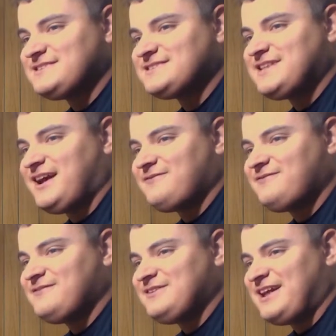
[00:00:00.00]
Stuff.
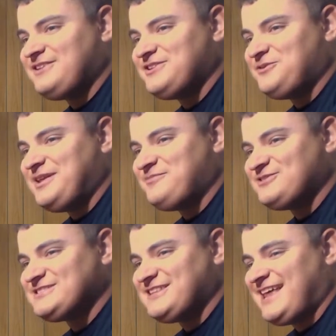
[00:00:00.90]
I don't know when he
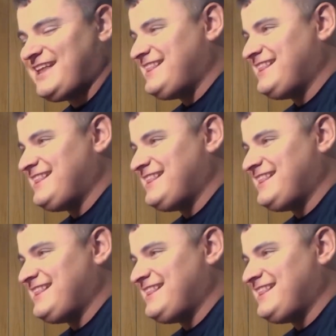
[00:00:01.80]
posted that.